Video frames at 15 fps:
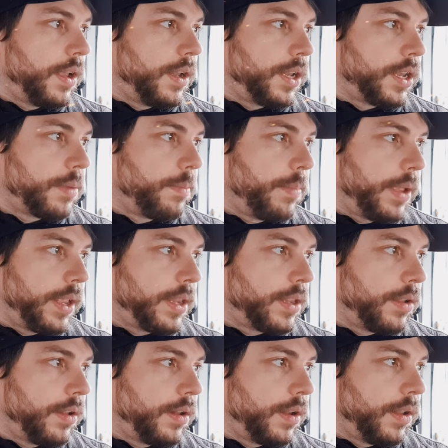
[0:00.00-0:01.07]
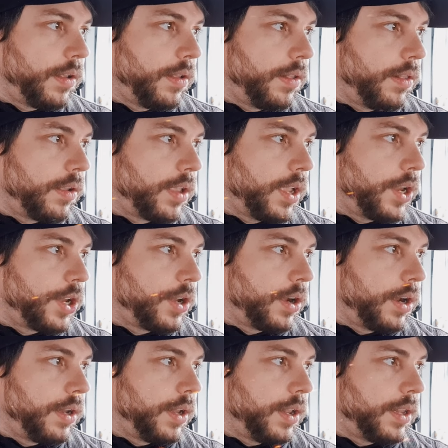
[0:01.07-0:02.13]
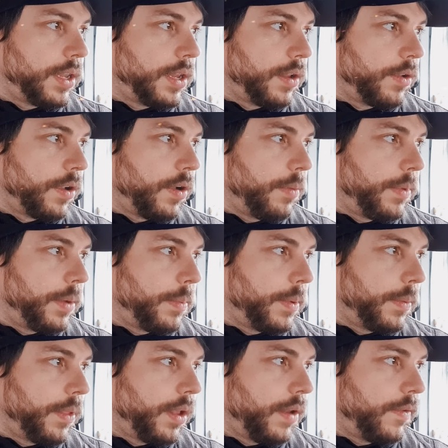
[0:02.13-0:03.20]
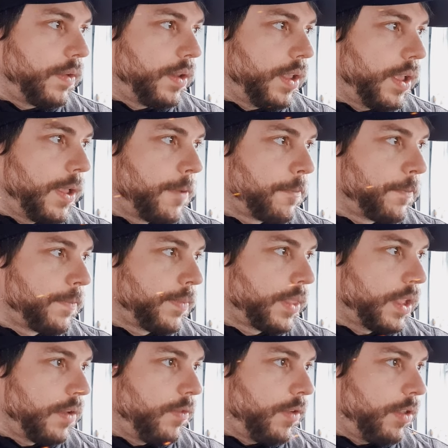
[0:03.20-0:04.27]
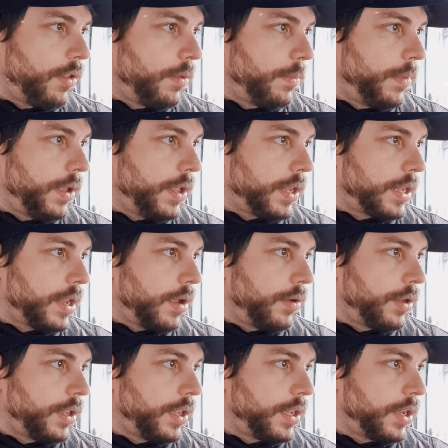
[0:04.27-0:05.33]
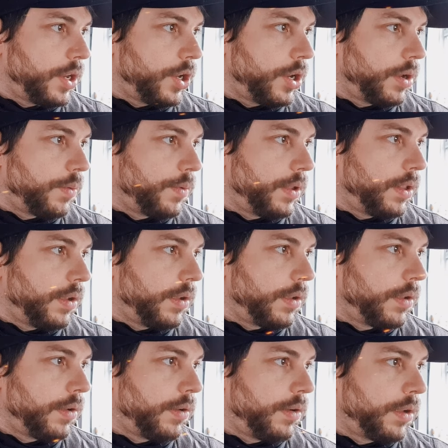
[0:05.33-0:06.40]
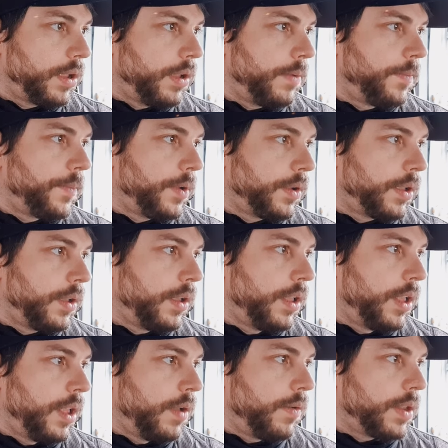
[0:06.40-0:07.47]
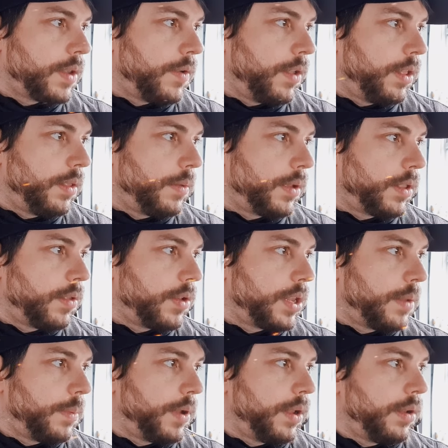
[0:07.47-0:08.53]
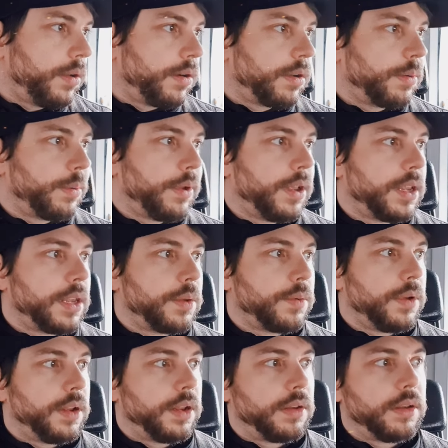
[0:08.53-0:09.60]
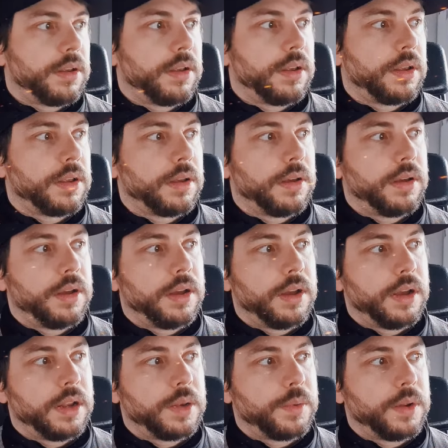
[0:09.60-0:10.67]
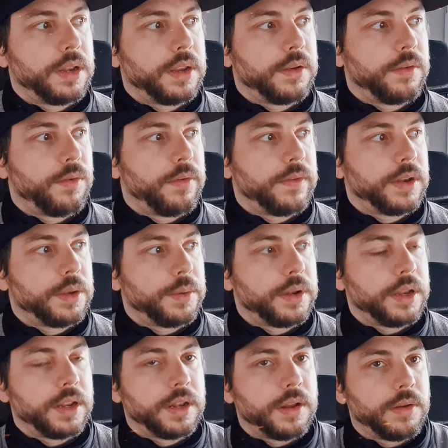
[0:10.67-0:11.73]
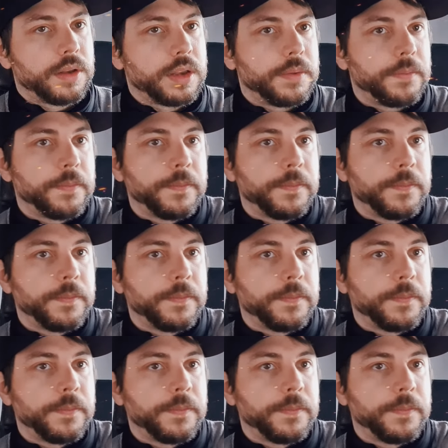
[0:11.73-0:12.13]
just based on the location, right? Density, how many people are living there. Following the southeast region with okay. Was followed closely by northwest with 20,000.